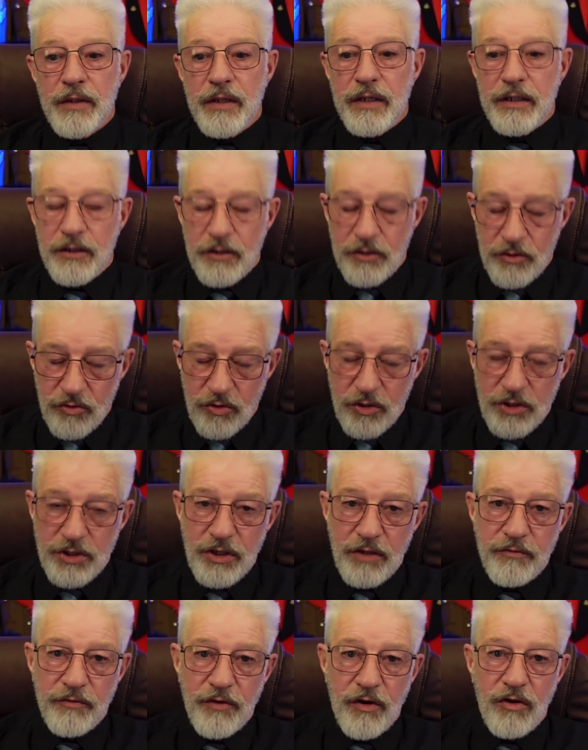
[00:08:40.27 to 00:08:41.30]
In a noisy
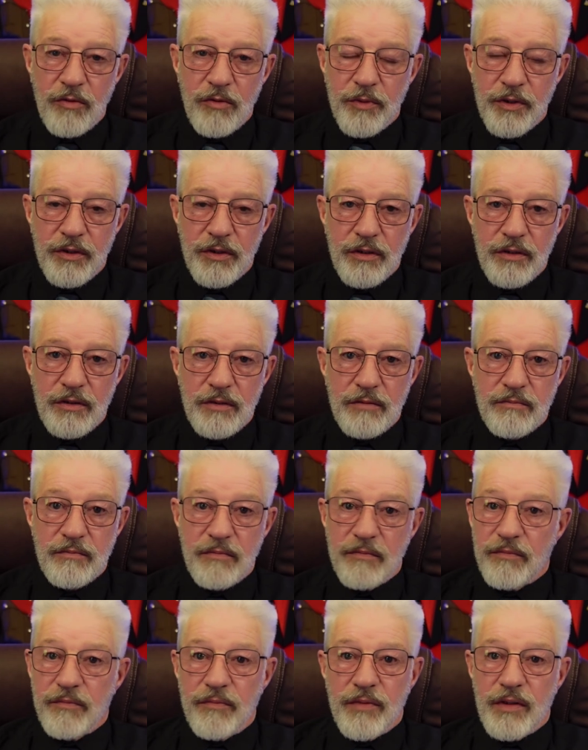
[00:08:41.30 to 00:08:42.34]
environment,
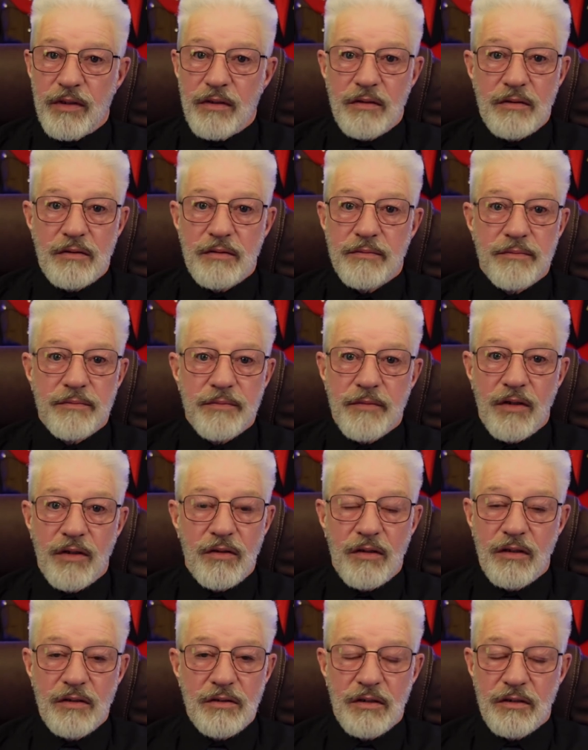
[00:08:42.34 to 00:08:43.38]

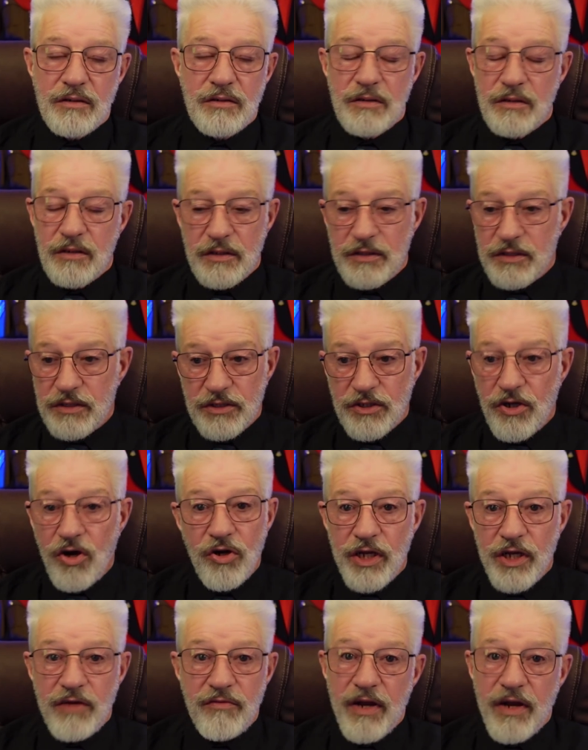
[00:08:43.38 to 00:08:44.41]
I just
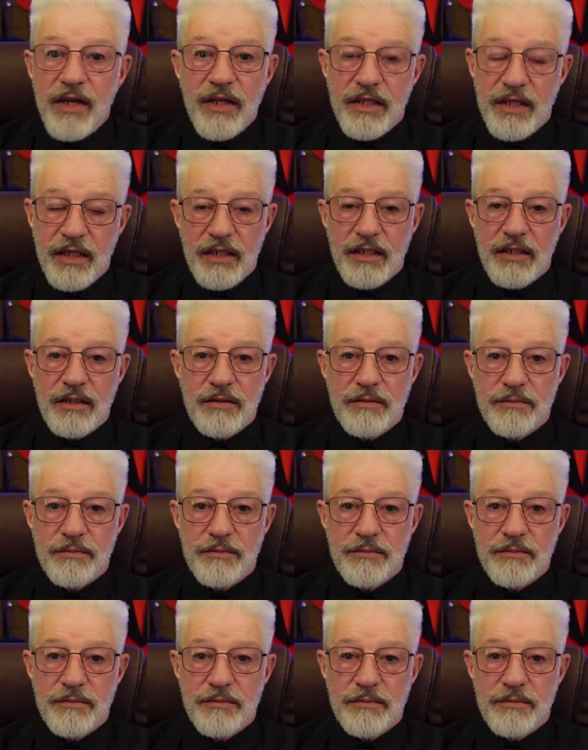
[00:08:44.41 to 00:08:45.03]
can't hear anything.